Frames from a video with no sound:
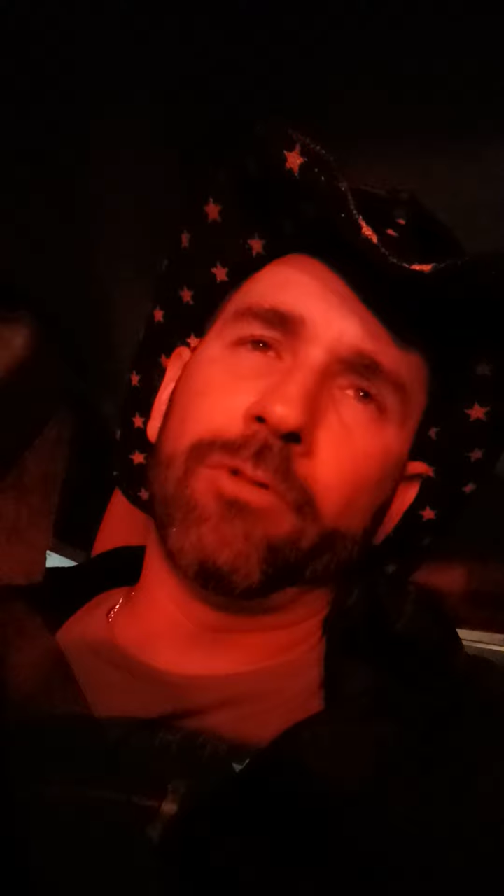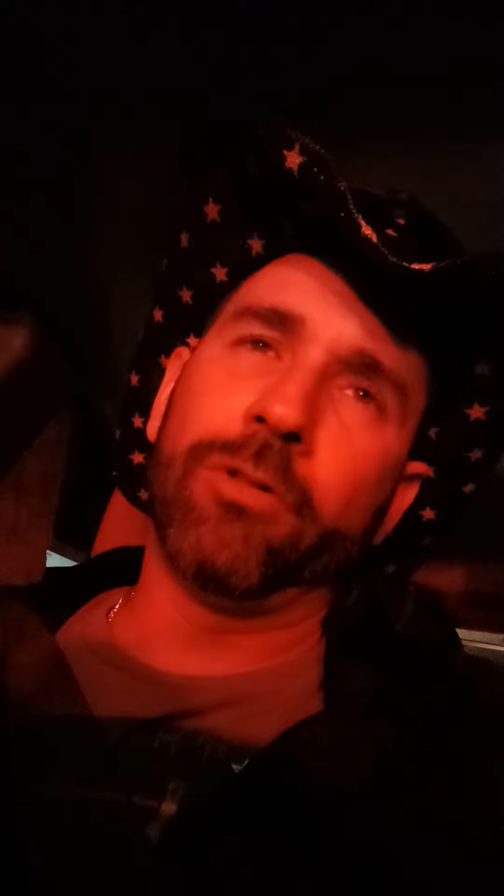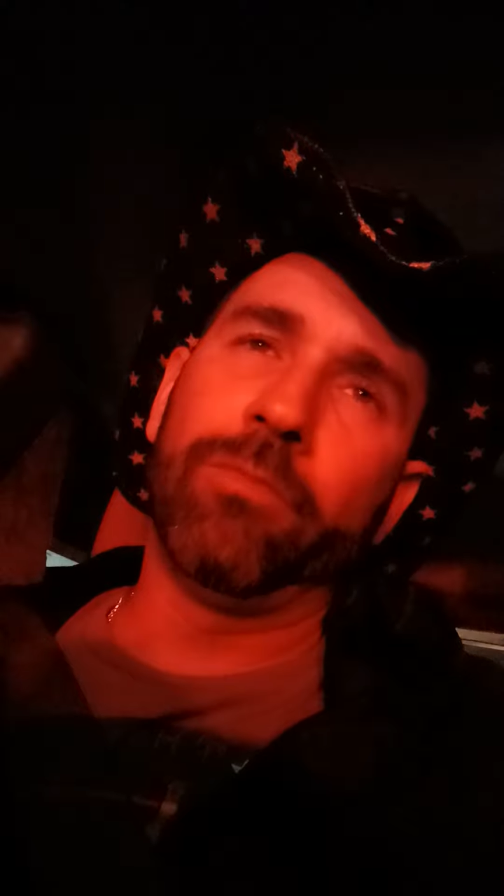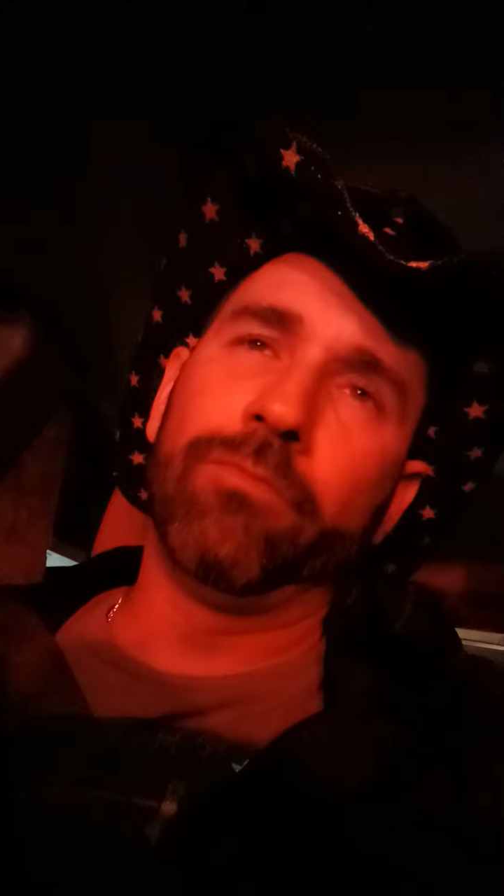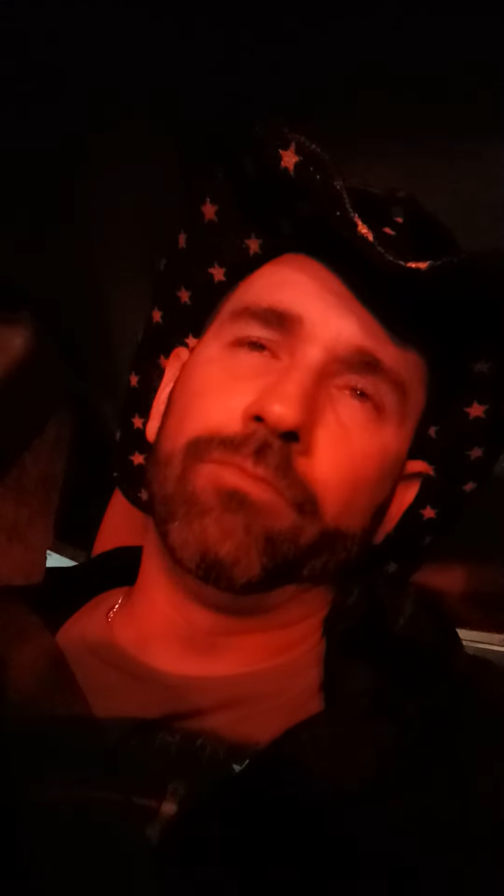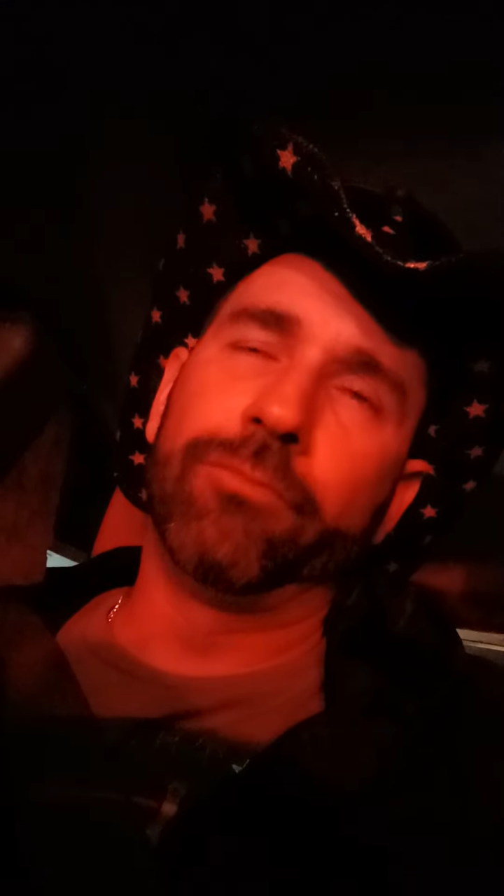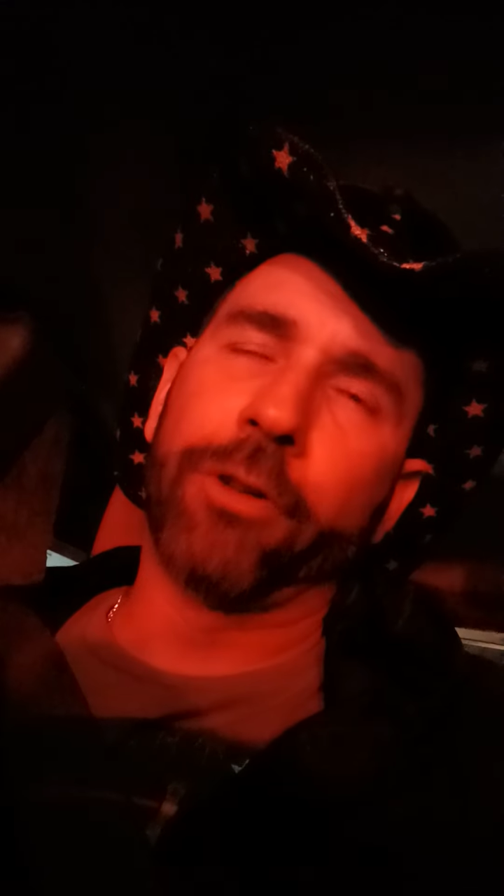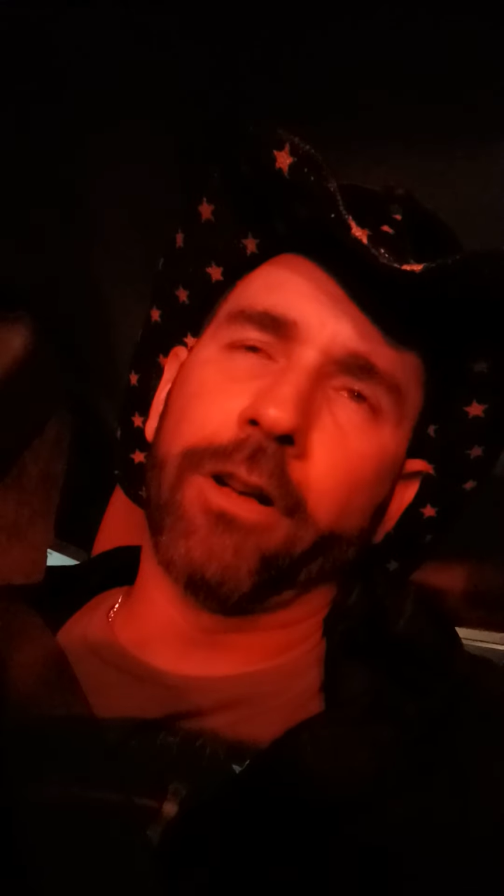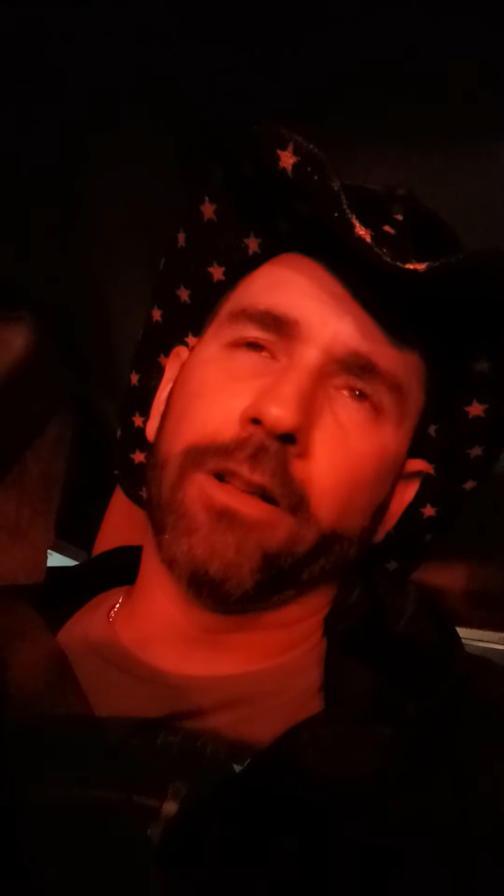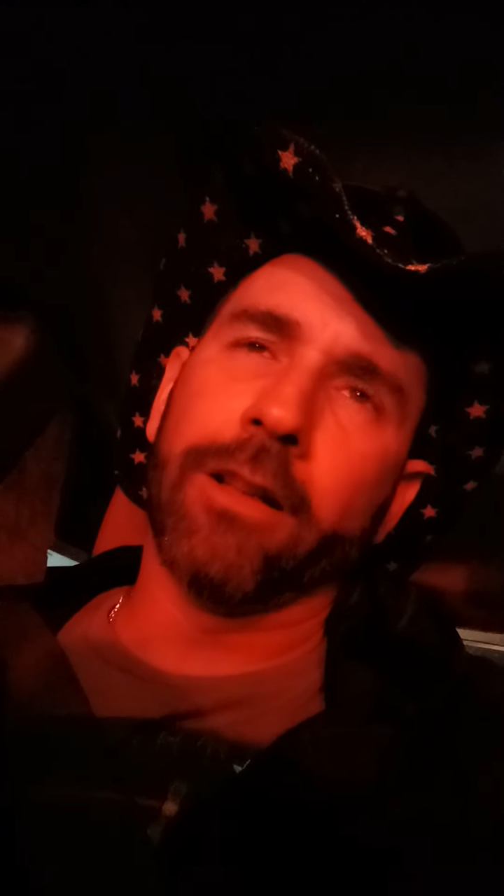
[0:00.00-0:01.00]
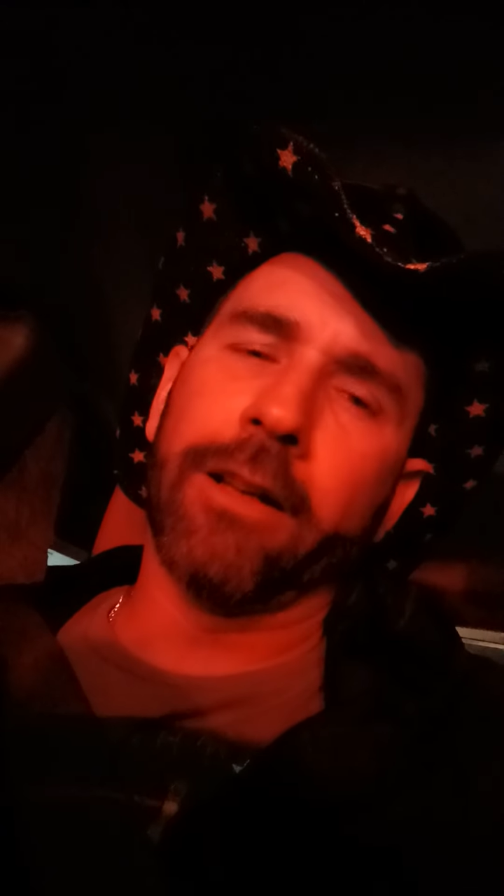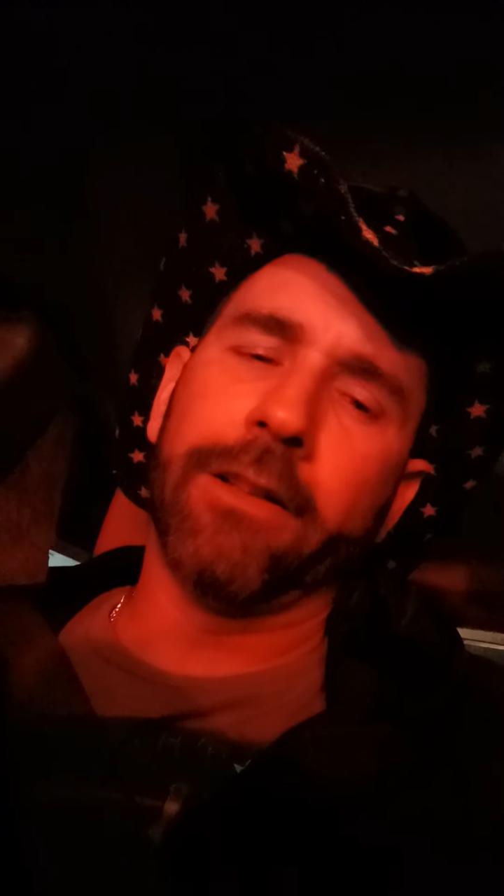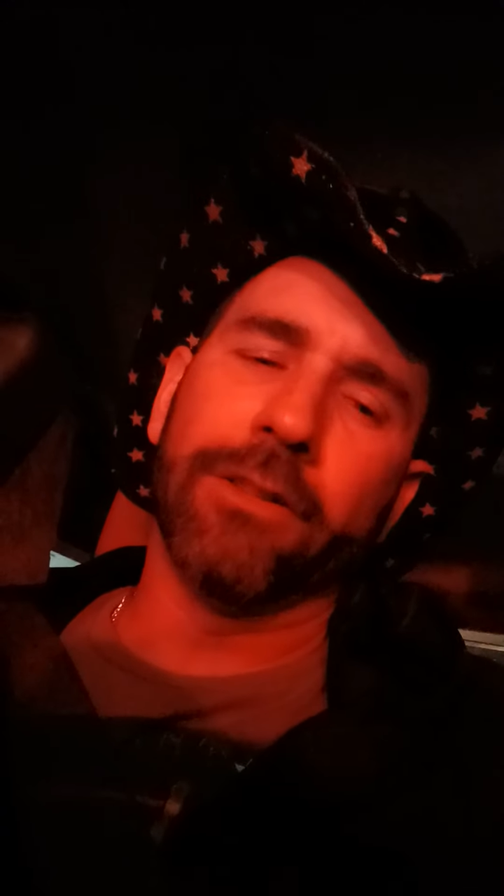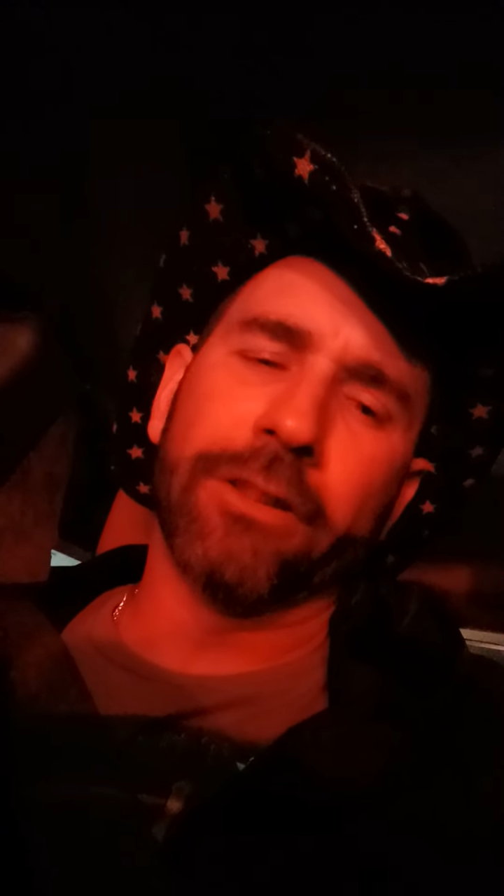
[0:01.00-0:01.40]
he tried to lie and